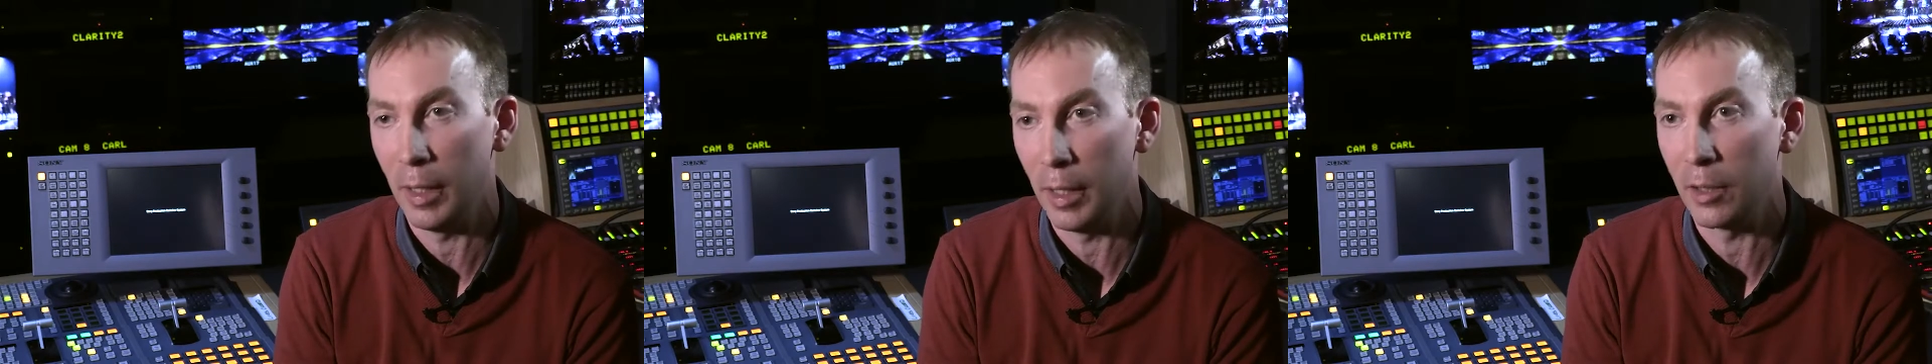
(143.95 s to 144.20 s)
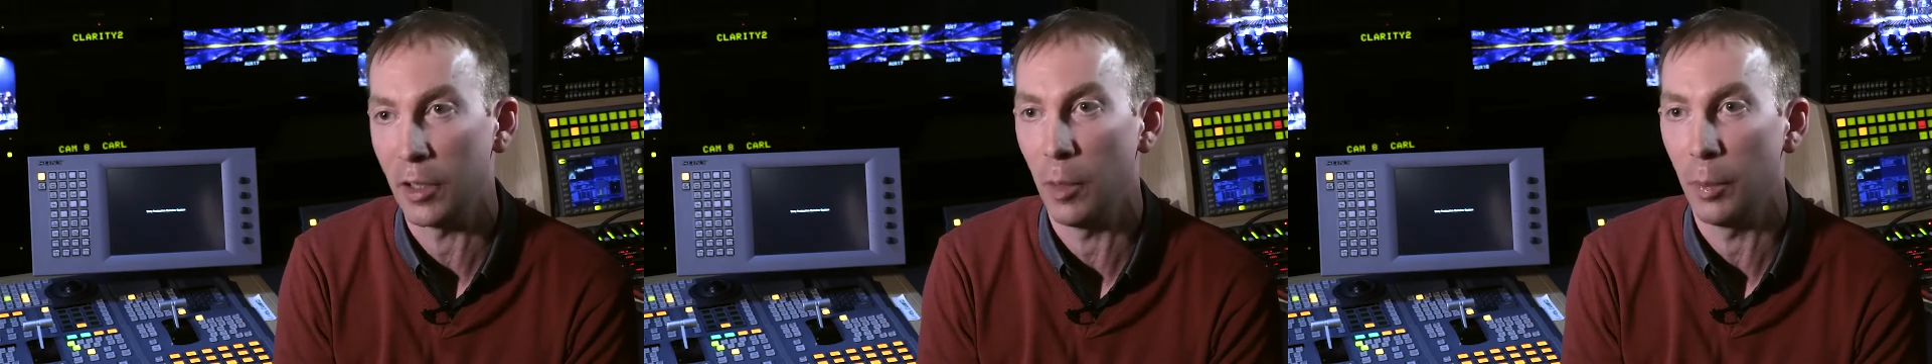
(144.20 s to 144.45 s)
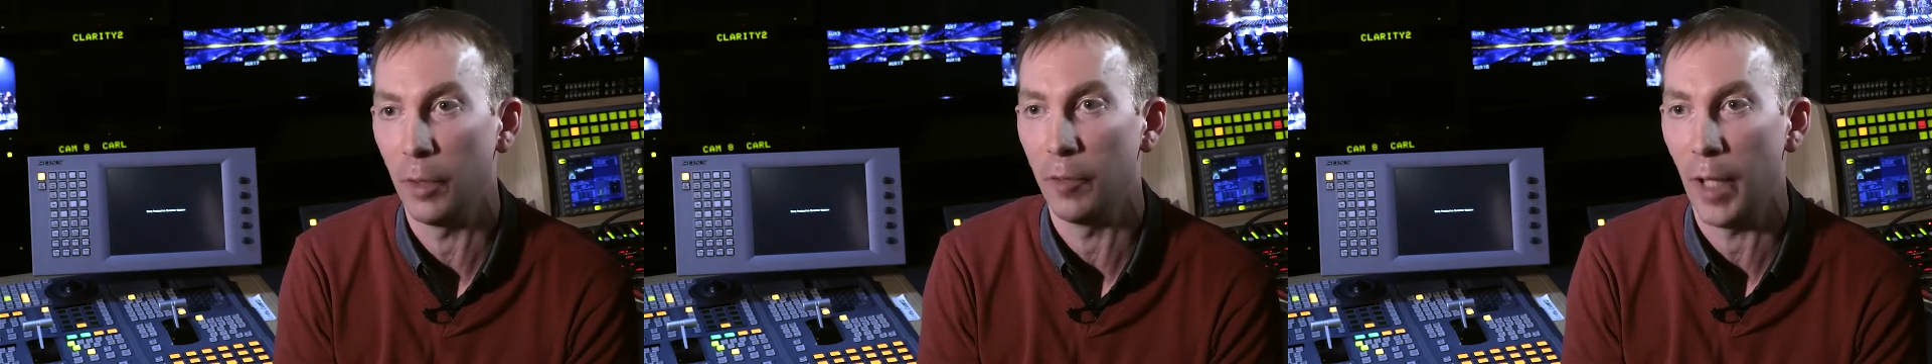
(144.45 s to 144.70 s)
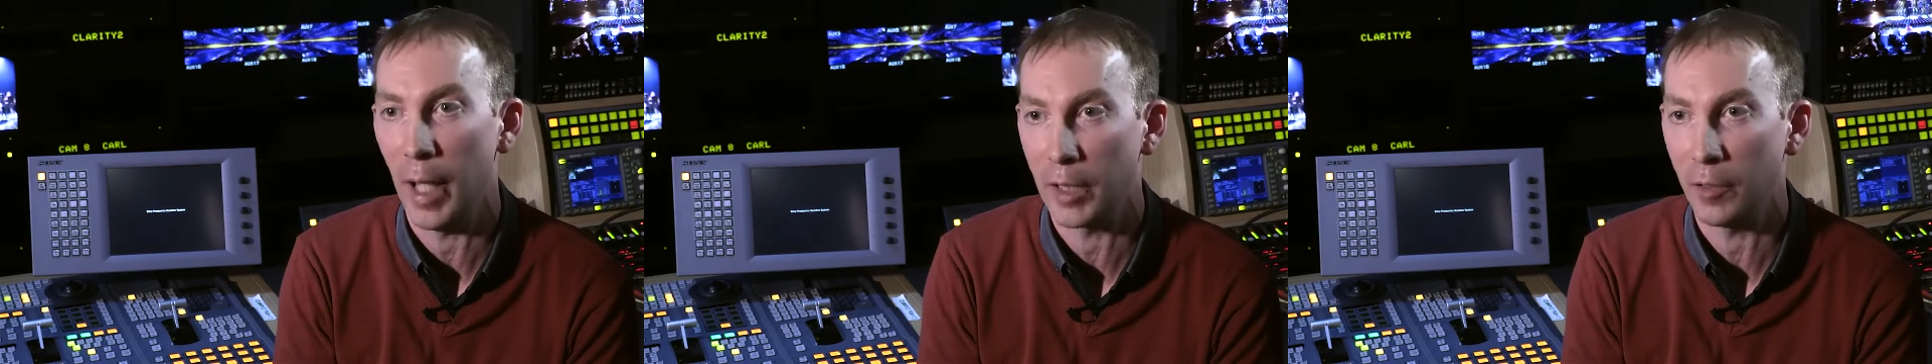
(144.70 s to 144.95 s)
in the example of
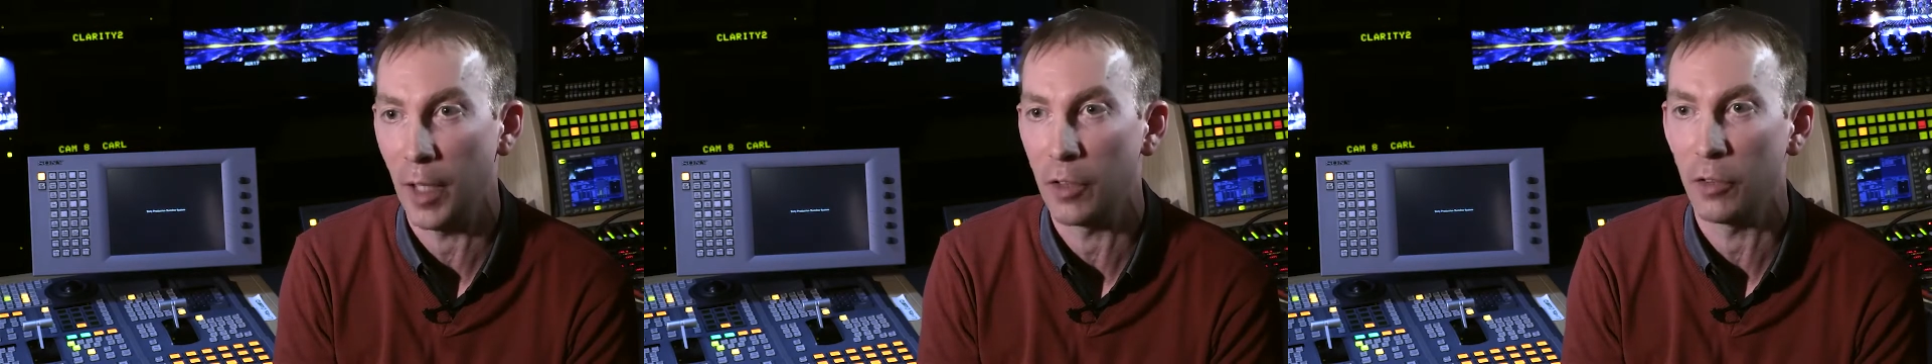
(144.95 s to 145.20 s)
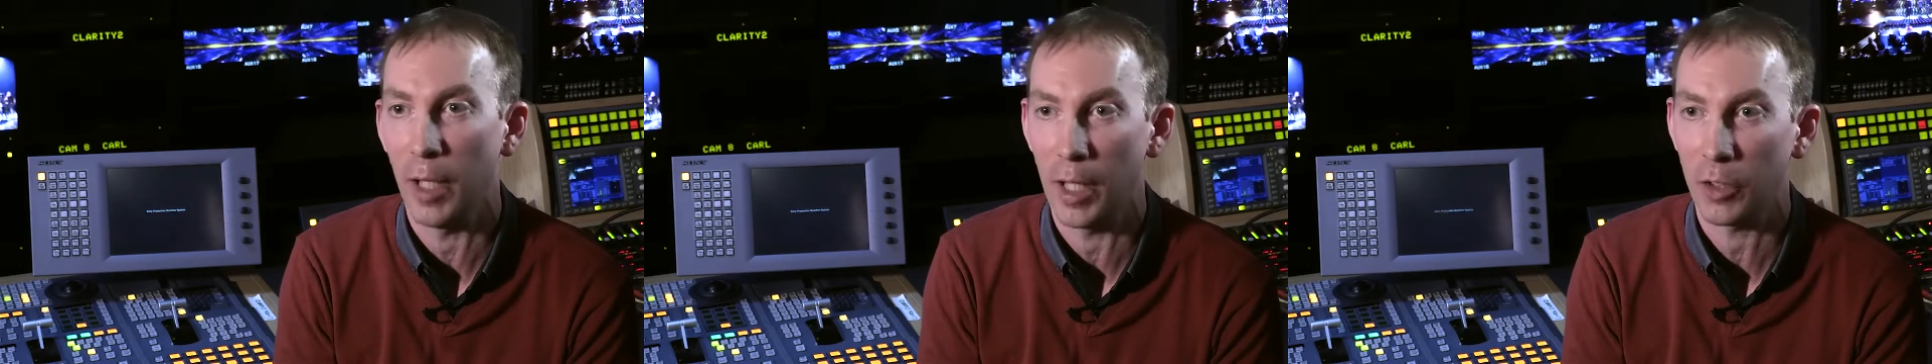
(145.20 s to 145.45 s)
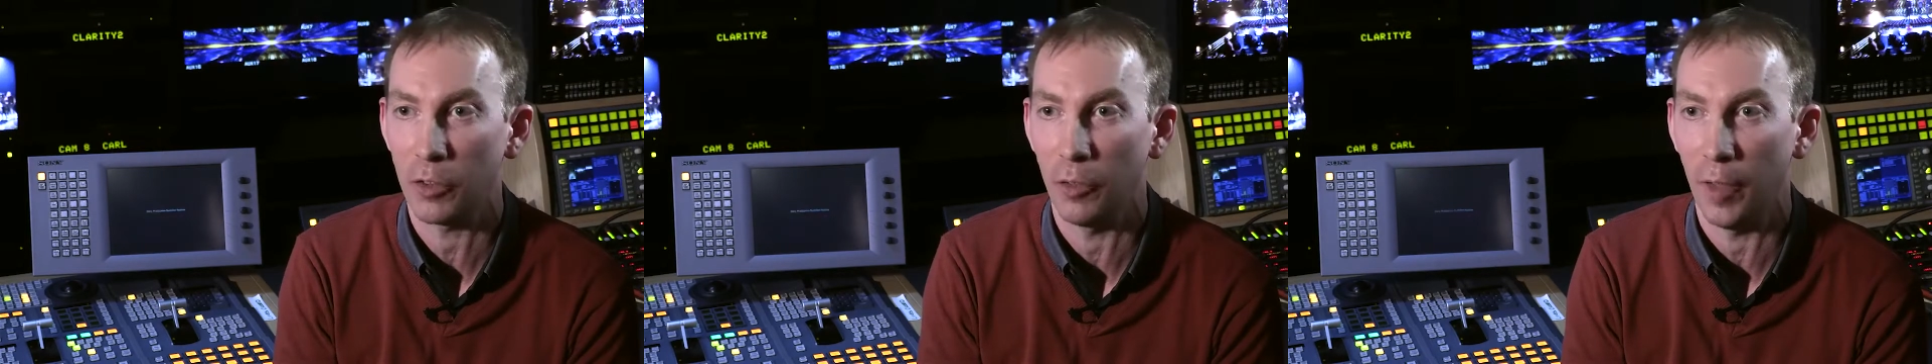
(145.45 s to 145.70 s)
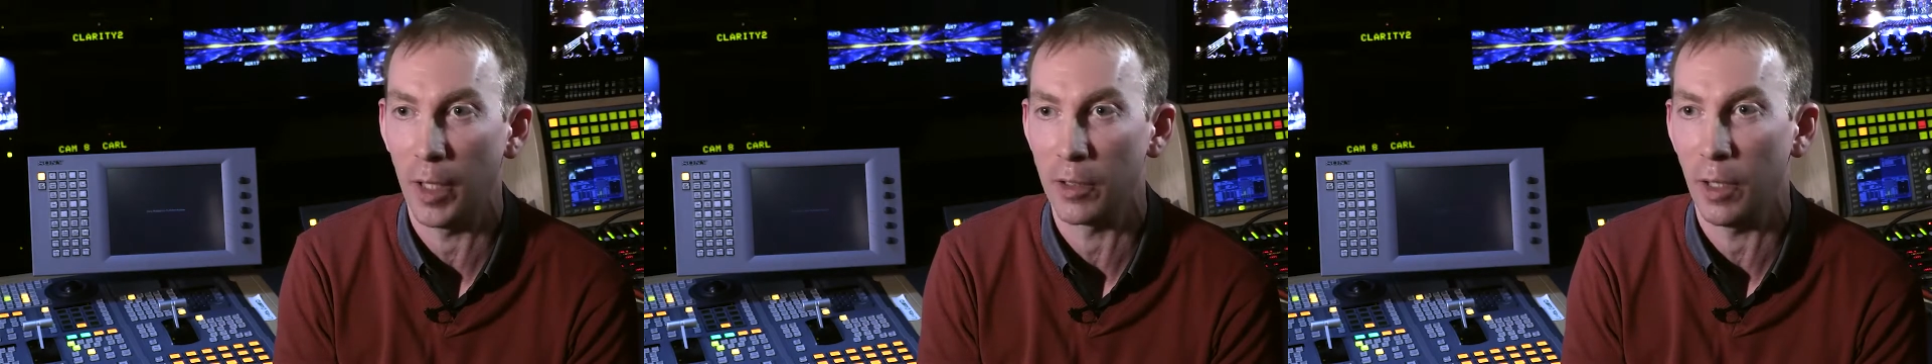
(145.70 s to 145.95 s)
X Factor and Extra
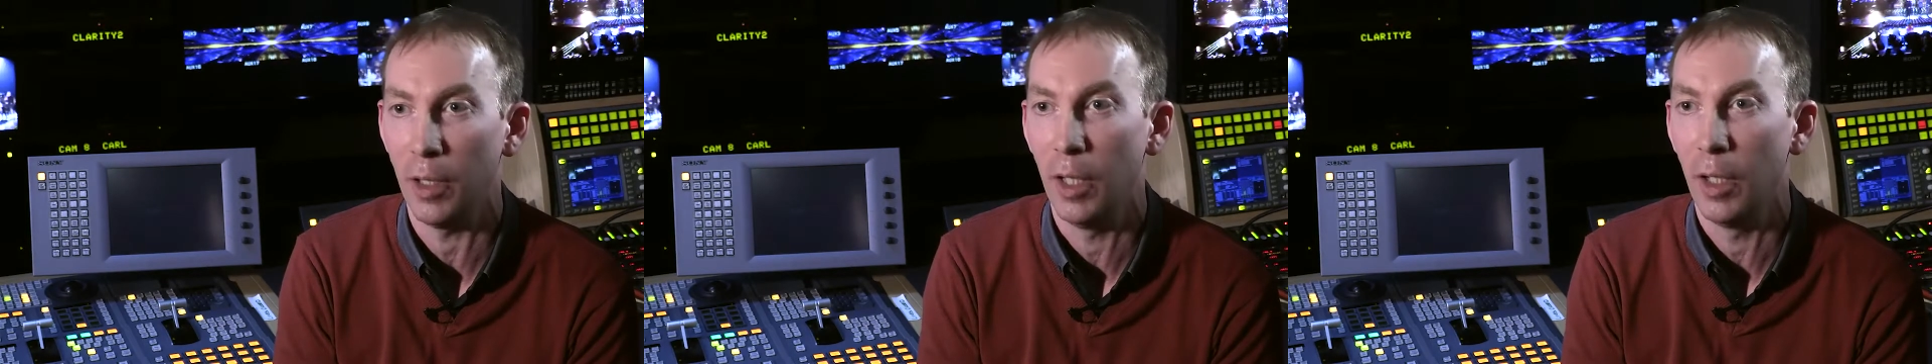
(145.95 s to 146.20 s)
Factor,